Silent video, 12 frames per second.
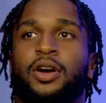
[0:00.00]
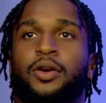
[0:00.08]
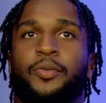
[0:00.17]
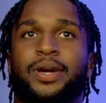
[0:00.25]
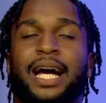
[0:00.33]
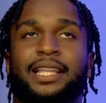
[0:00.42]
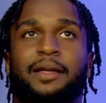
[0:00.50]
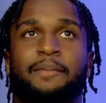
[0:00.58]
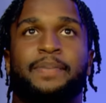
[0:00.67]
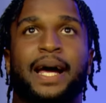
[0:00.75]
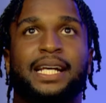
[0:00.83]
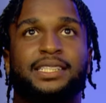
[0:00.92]
We got the
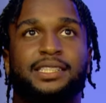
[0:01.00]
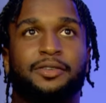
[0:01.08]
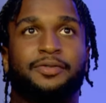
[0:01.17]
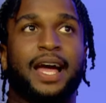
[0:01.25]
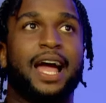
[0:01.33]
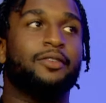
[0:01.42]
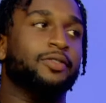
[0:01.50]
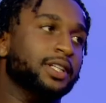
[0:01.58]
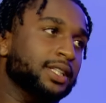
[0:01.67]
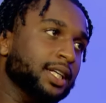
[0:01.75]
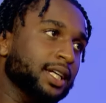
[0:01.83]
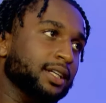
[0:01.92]
best of
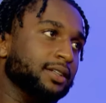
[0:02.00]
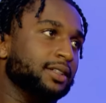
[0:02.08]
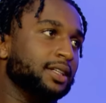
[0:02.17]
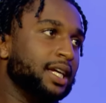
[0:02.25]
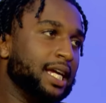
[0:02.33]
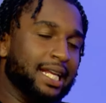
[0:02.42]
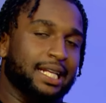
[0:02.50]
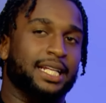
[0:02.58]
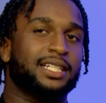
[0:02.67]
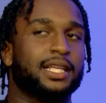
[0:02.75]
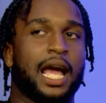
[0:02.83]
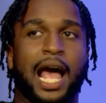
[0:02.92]
everything, and
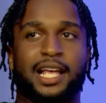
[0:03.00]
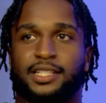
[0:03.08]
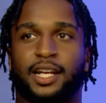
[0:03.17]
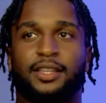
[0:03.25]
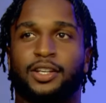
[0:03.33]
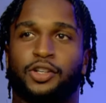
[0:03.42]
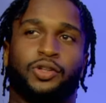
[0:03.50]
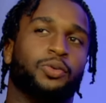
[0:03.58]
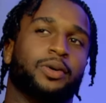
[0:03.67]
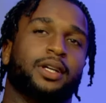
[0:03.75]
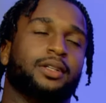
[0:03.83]
this has nothing to do with